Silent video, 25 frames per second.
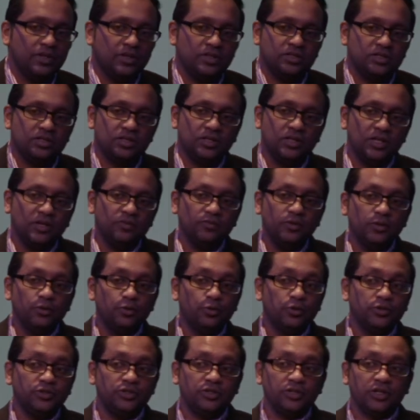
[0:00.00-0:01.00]
is to love the
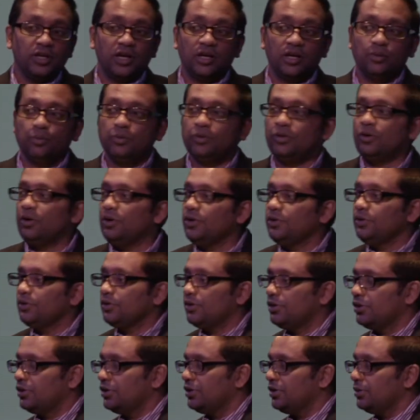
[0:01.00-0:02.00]
Lord your God with all
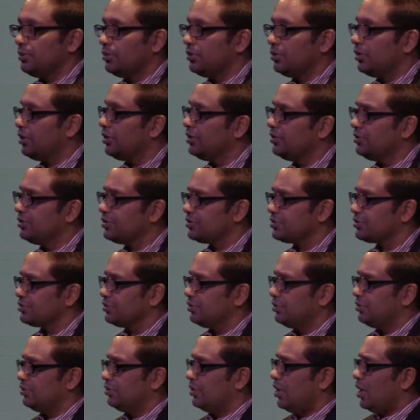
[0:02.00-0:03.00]
your heart, with all your
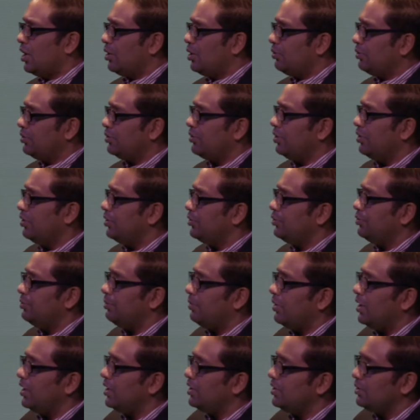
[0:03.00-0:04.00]
soul, with all your
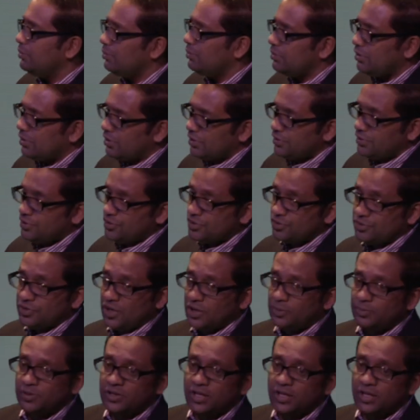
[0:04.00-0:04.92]
mind, and with all your strength.